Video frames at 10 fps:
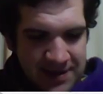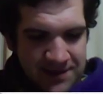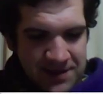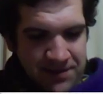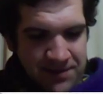
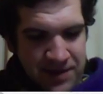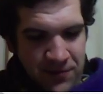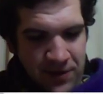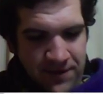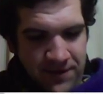It's a bit
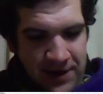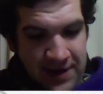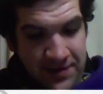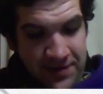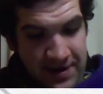rough luck
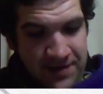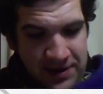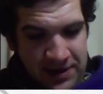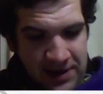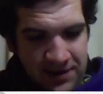on them,
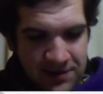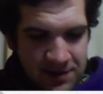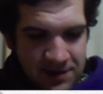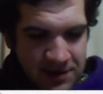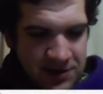isn't it?
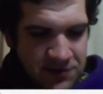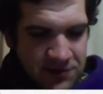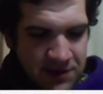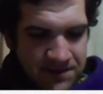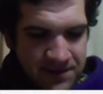Said
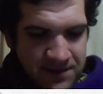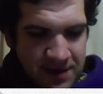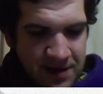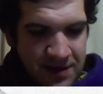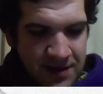Scrub.
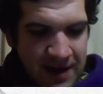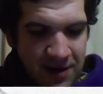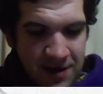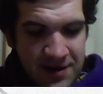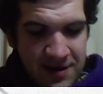Thou
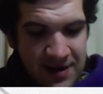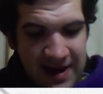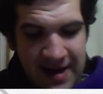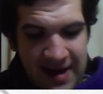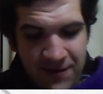art a
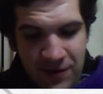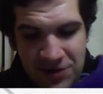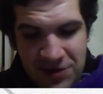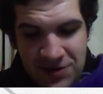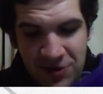lad of wondrous